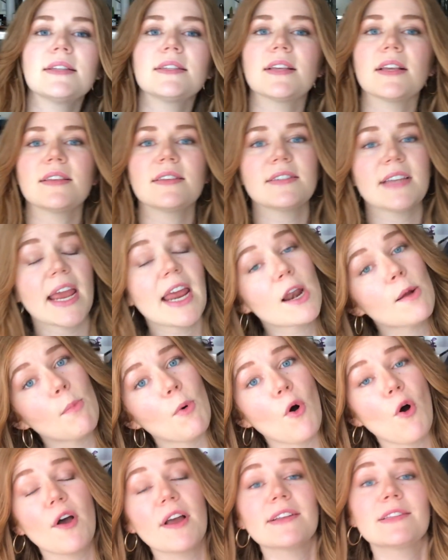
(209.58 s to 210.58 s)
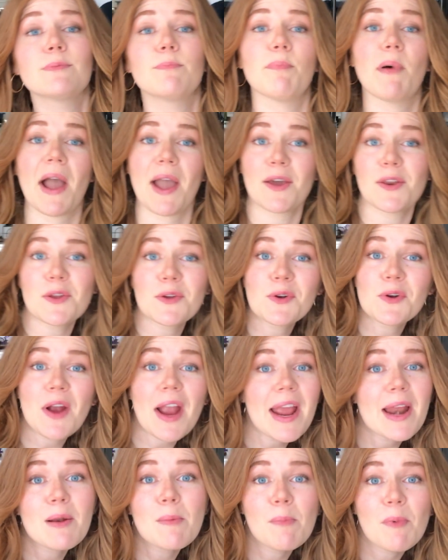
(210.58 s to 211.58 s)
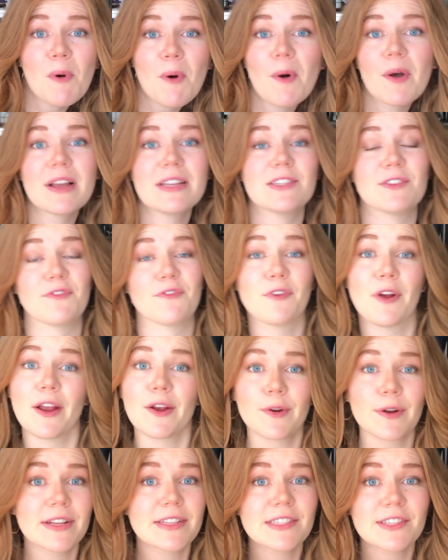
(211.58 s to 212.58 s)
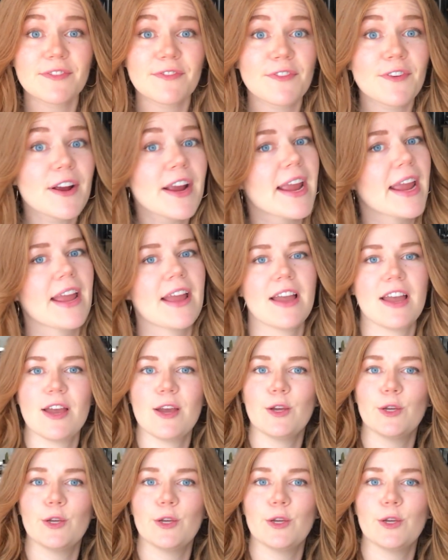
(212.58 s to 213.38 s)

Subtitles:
it's sustainable, it's biodegradable, it's fragrance free.